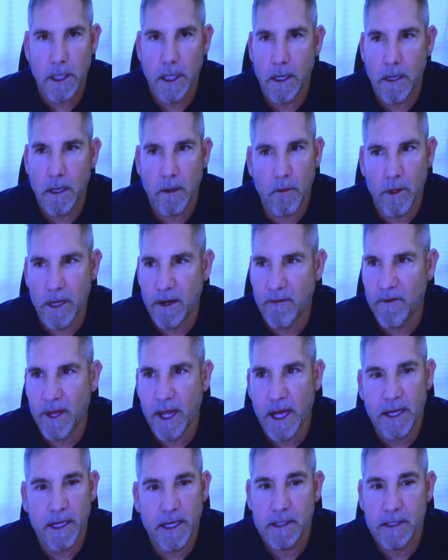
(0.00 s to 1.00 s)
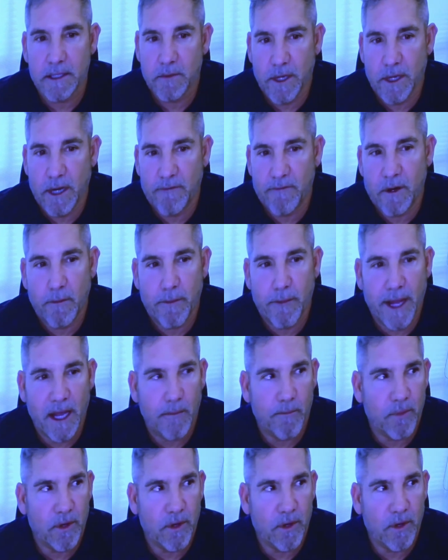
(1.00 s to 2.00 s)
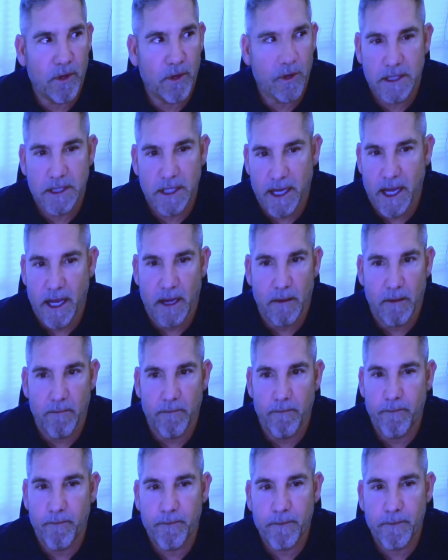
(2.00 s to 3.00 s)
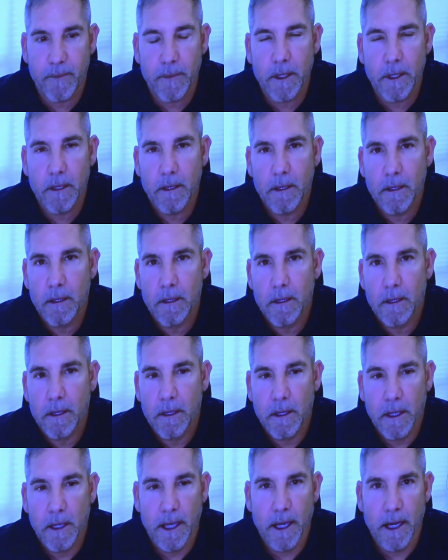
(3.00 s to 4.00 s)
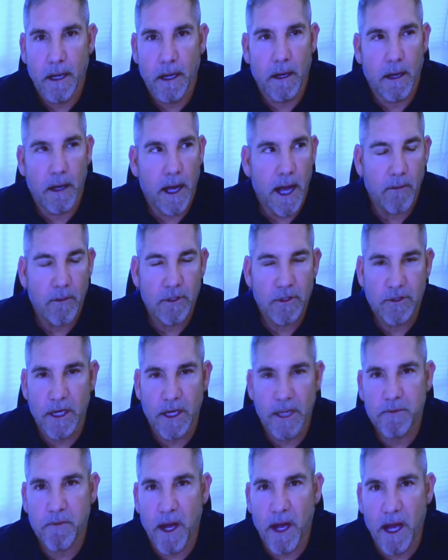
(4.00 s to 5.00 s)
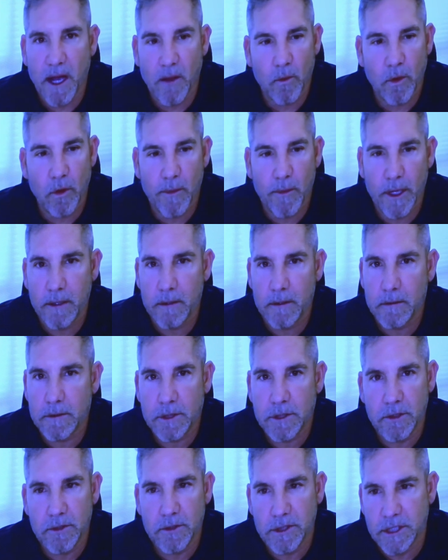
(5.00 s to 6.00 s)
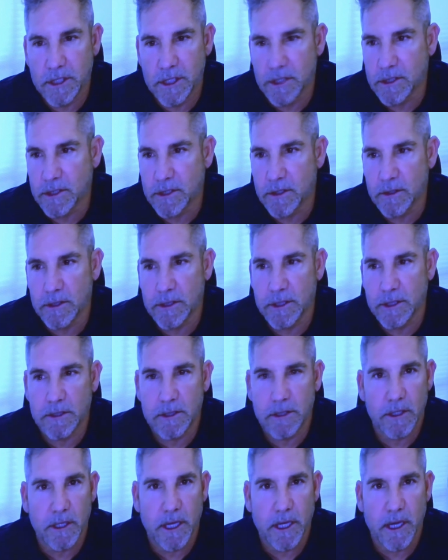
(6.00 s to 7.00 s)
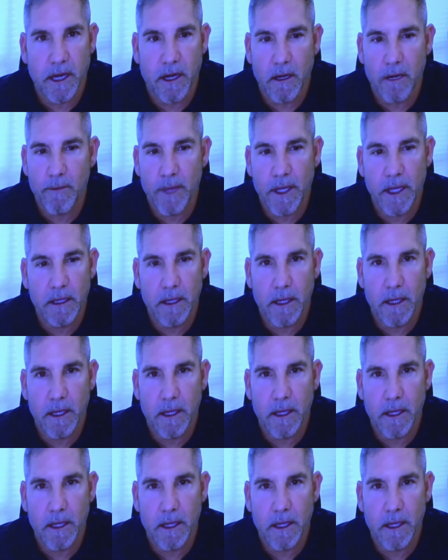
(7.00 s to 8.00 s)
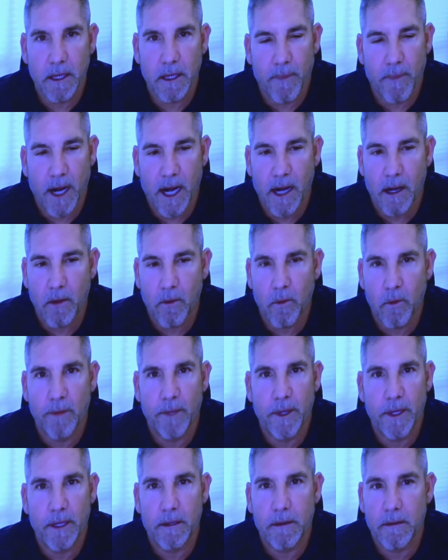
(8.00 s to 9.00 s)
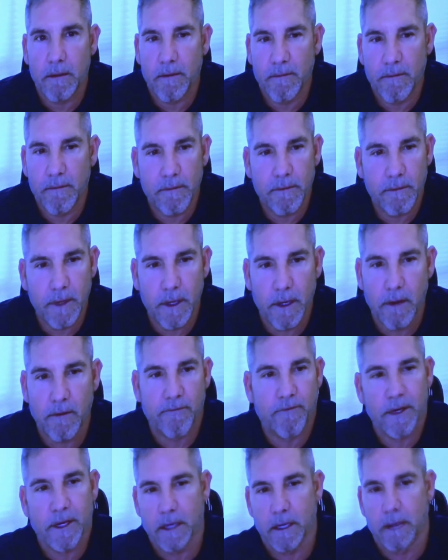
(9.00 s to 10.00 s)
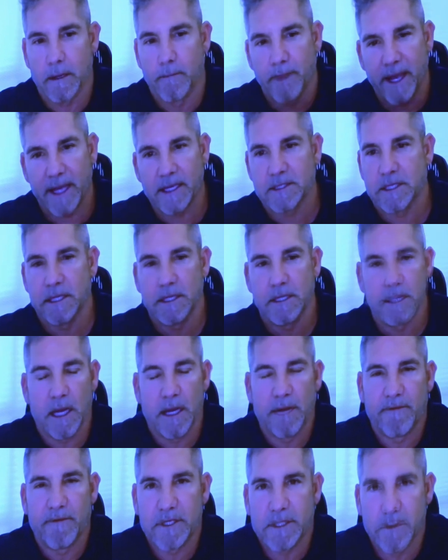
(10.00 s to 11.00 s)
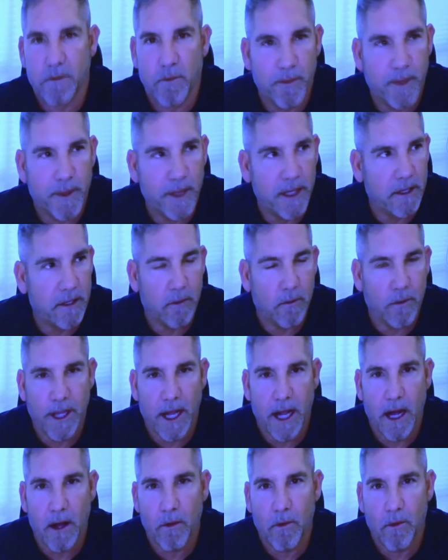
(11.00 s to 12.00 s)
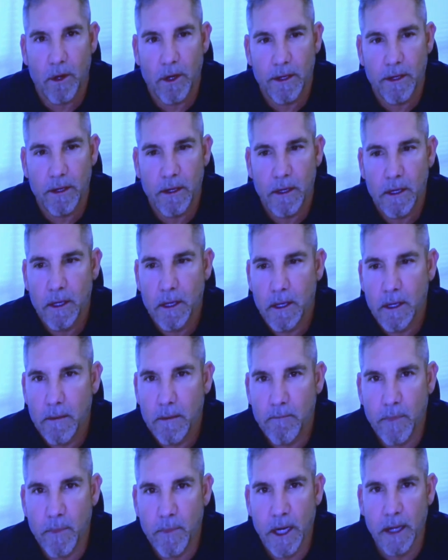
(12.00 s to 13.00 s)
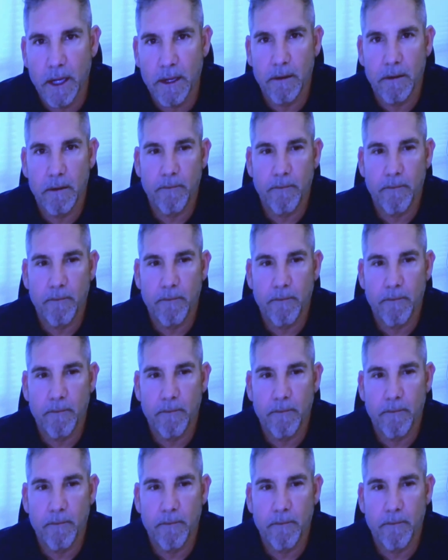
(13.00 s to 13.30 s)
whatever that is, whatever a man brings to the game. And I was raised by a woman, 2 sisters that took care of me. Like I admire women. They're freaking amazing. None of us would be here without one. But